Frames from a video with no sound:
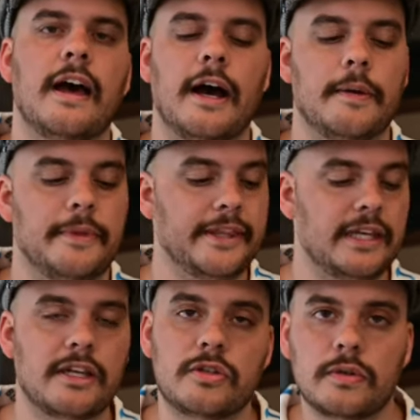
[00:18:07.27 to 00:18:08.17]
um, that they
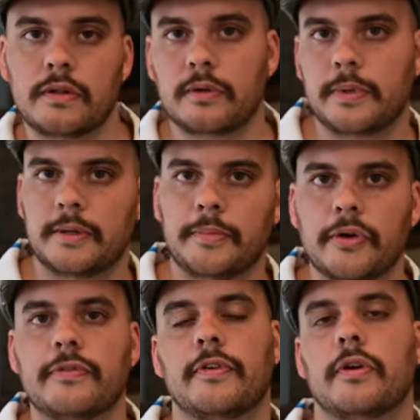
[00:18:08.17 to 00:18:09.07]
can do a little bit of
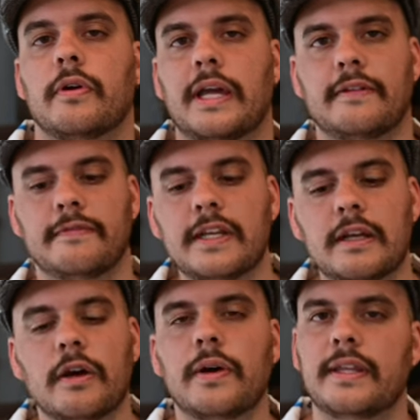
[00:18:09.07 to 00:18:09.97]
both photo and
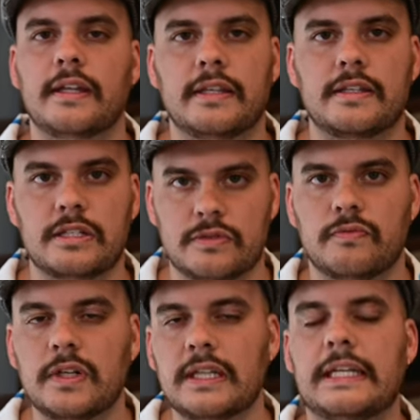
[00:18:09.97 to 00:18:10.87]
video, and that they just
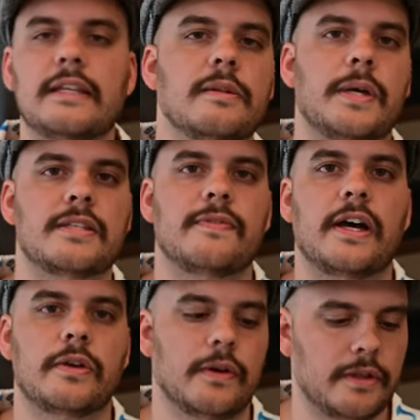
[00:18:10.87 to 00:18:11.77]
really need the best
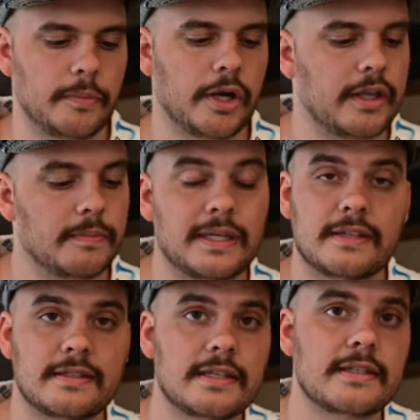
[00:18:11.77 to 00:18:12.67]
value on the market
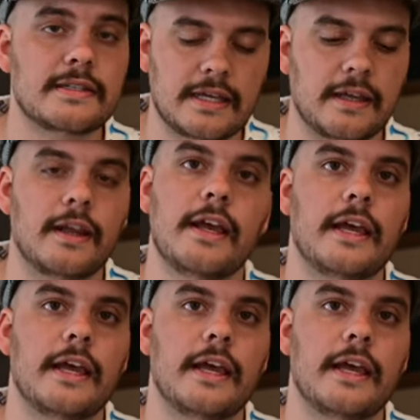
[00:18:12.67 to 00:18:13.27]
because this is it.